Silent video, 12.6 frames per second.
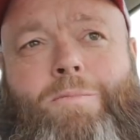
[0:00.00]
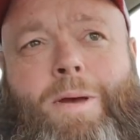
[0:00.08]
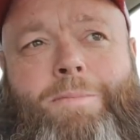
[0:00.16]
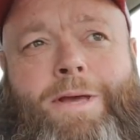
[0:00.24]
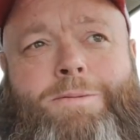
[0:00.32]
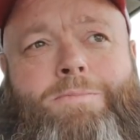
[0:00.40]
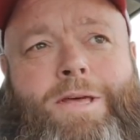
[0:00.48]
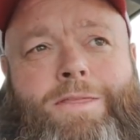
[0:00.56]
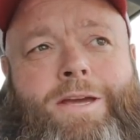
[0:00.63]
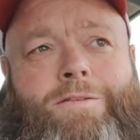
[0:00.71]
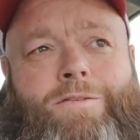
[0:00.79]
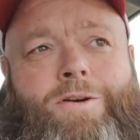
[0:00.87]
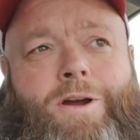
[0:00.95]
My best month
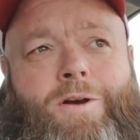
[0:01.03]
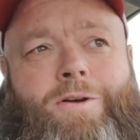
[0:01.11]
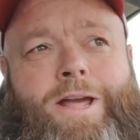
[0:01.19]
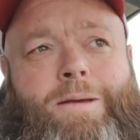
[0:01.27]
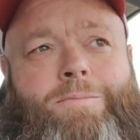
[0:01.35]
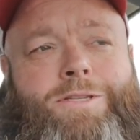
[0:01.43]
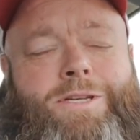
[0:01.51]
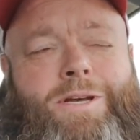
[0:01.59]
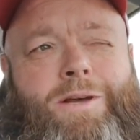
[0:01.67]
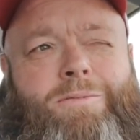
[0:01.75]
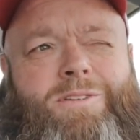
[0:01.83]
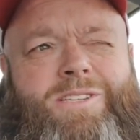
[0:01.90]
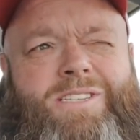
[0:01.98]
ever on
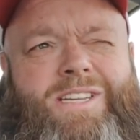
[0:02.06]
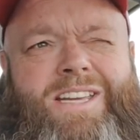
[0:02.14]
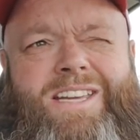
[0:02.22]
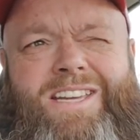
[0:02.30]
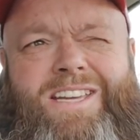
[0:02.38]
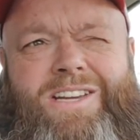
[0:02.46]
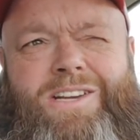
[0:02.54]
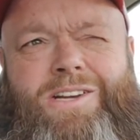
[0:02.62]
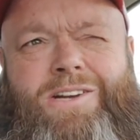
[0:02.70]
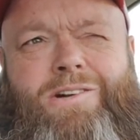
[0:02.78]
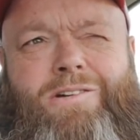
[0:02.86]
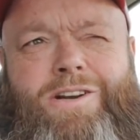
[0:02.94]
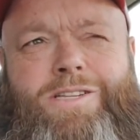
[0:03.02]
Amazon was
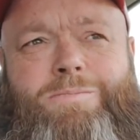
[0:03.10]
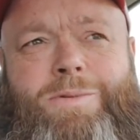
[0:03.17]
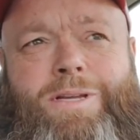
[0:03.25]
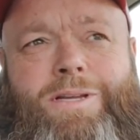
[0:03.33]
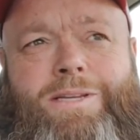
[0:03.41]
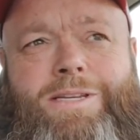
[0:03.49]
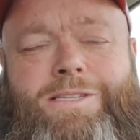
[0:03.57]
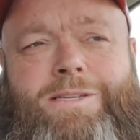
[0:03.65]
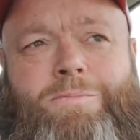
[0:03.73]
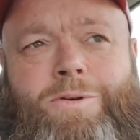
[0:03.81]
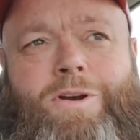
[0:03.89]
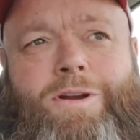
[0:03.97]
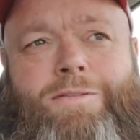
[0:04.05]
Christmas,
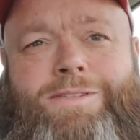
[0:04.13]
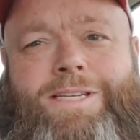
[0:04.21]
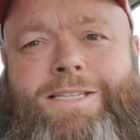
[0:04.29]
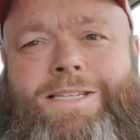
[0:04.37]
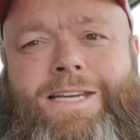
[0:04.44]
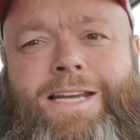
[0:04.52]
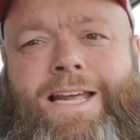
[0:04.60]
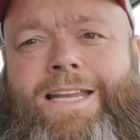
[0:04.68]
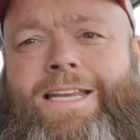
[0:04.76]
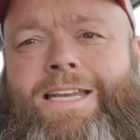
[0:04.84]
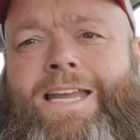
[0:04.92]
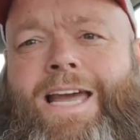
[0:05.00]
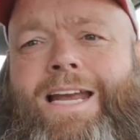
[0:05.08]
December of 16. I
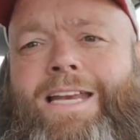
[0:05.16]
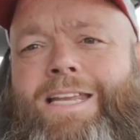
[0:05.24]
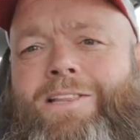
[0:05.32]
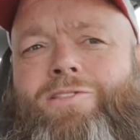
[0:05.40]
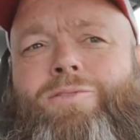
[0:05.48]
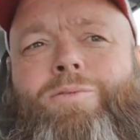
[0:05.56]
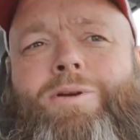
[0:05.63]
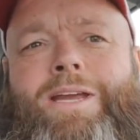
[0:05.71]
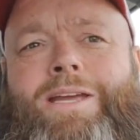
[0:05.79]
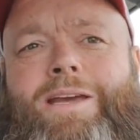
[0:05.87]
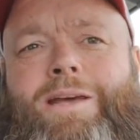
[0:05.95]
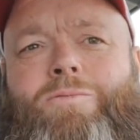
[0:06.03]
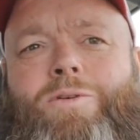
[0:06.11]
did
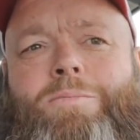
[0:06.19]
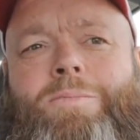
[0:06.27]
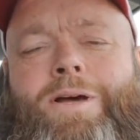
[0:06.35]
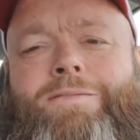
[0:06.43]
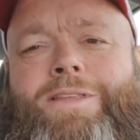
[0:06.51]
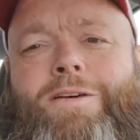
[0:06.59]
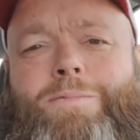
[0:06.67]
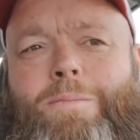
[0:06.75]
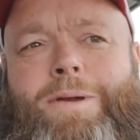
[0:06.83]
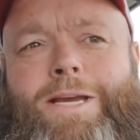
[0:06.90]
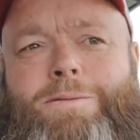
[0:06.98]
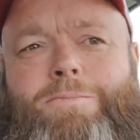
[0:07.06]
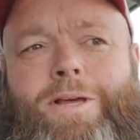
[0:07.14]
93 in 1 month. That was my
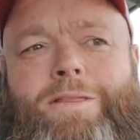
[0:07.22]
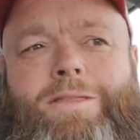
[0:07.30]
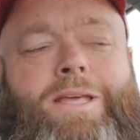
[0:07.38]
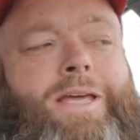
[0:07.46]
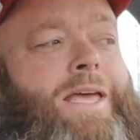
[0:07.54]
biggest month.